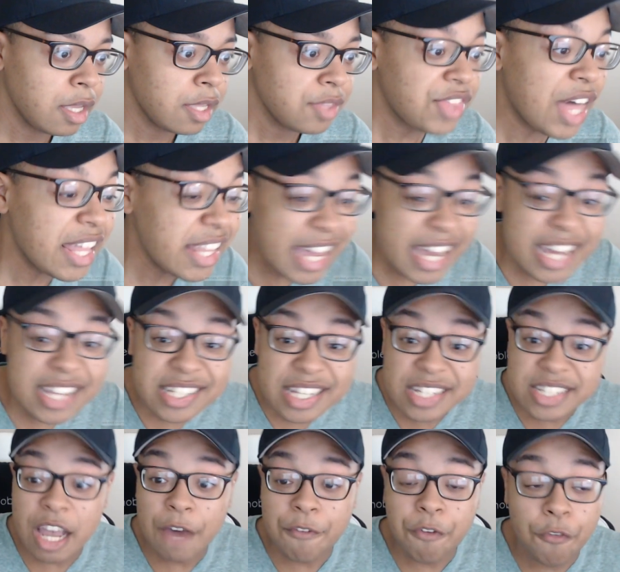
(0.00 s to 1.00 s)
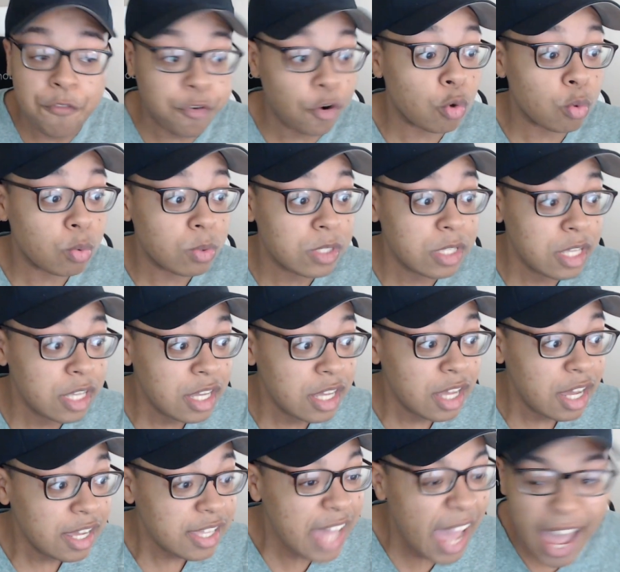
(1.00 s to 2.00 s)
That is his devil fruit!
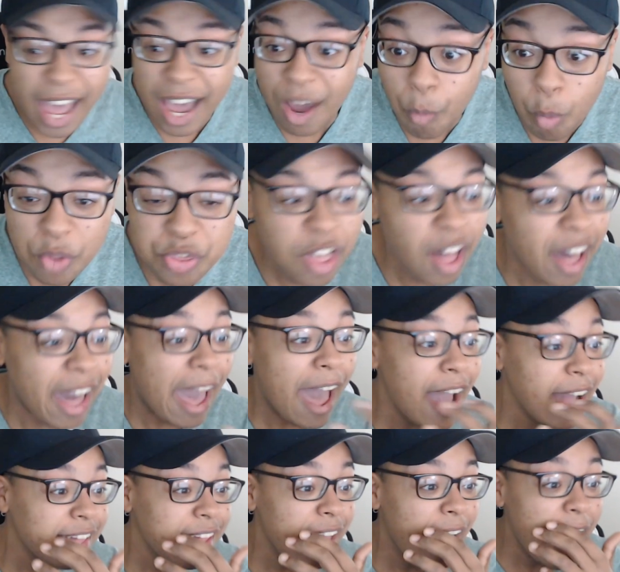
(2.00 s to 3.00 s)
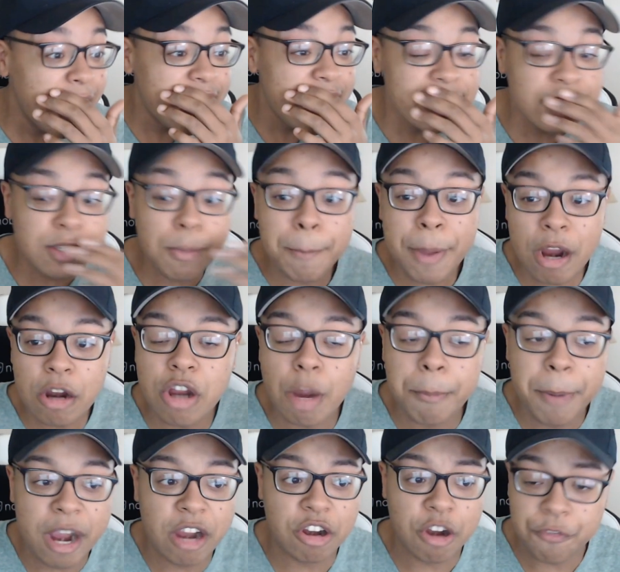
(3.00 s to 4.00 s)
Yeah, what the heck? Yeah, he has the
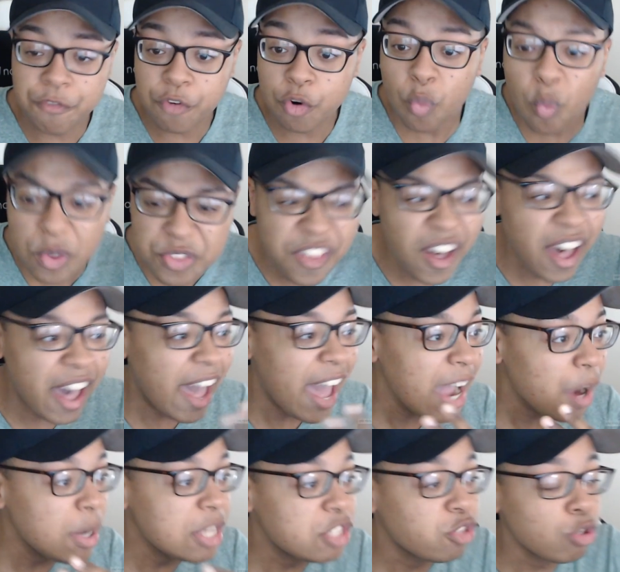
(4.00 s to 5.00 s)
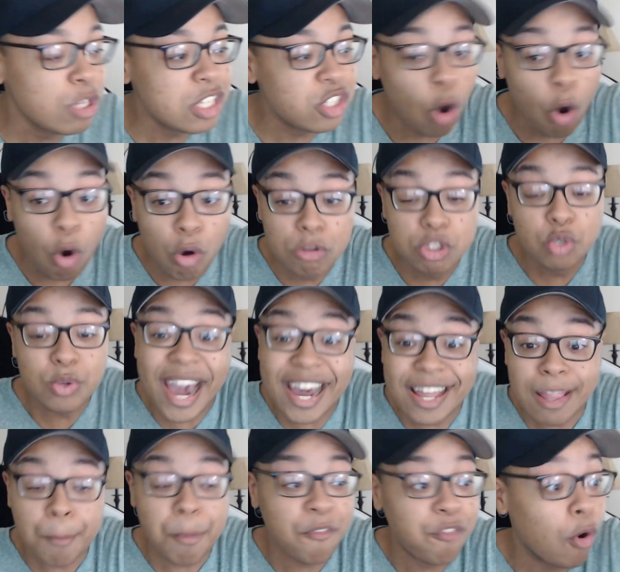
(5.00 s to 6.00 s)
barrier fruit. What the heck? Wait, so this old dude
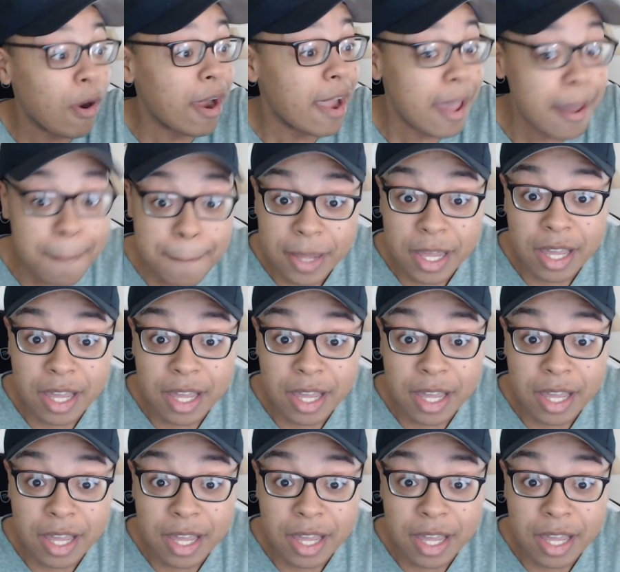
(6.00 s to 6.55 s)
had it before him?